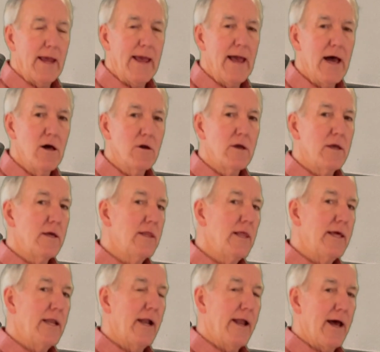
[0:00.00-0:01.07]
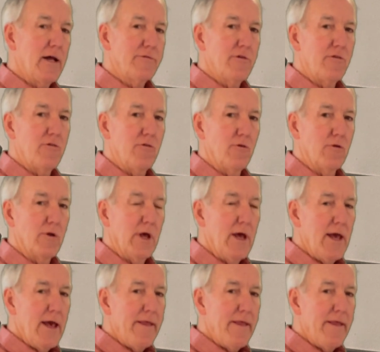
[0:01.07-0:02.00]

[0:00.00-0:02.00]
or calculated altitude.